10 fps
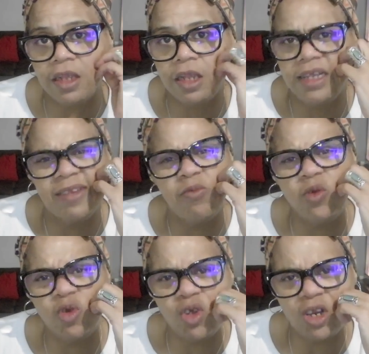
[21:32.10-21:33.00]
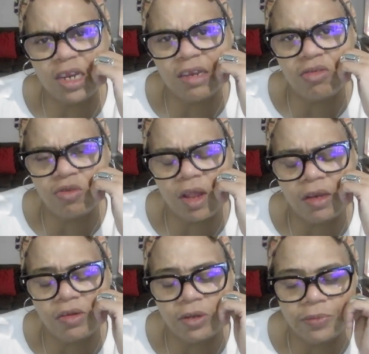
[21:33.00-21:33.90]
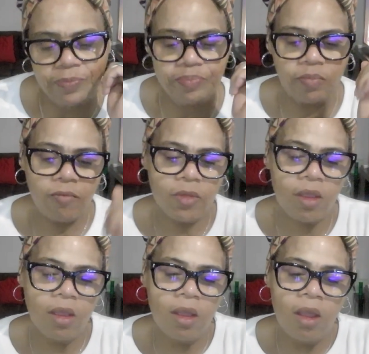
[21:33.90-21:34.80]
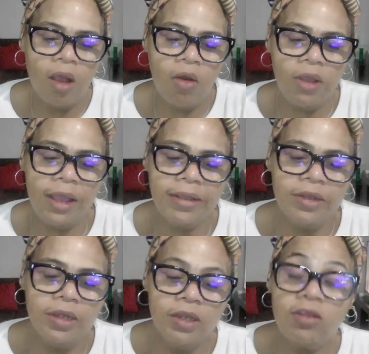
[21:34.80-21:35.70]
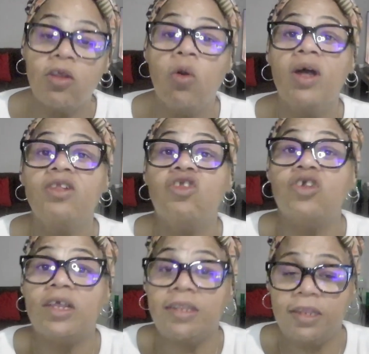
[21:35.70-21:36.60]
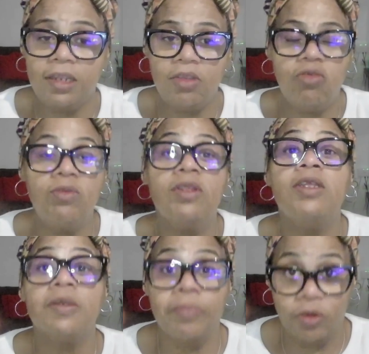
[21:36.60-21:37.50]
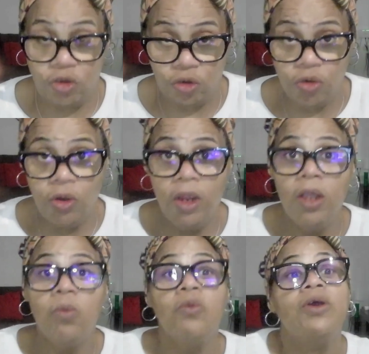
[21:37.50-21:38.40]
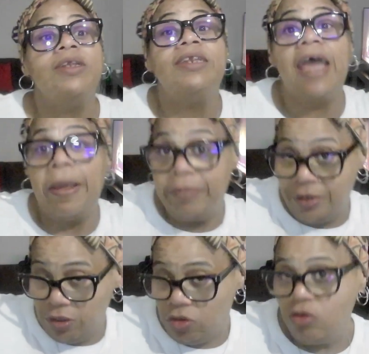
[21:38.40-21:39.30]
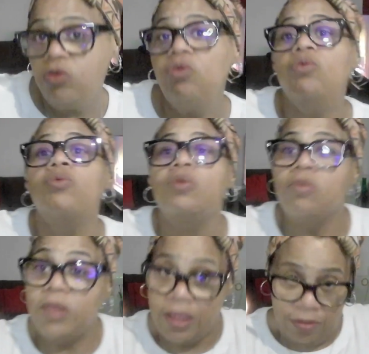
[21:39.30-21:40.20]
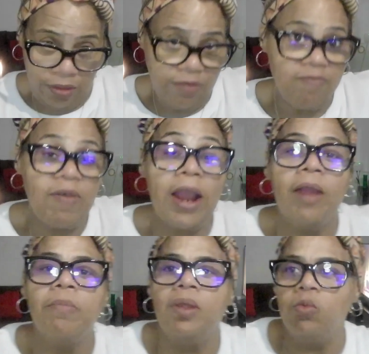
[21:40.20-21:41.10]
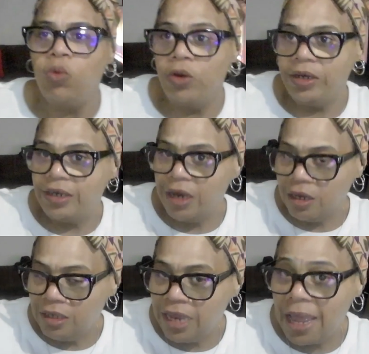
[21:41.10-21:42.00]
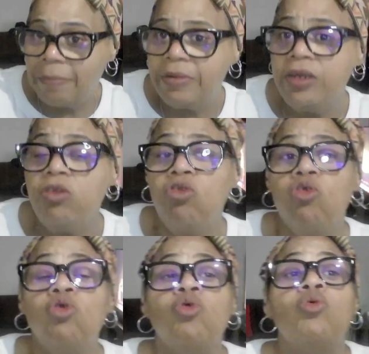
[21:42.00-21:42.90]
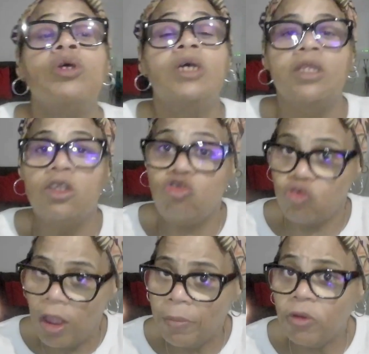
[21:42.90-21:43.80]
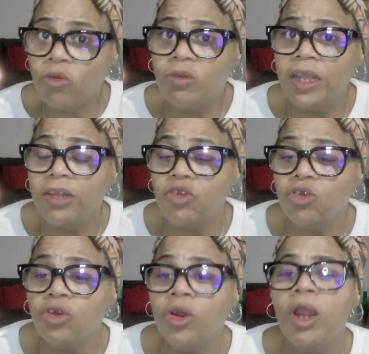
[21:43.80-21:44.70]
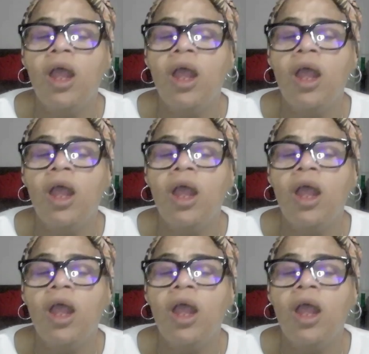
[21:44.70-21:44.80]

Because I'm real good at astrology. Okay, so adjusting to the temperature. We're adapting to the environment. We're adapting to the tropical nature.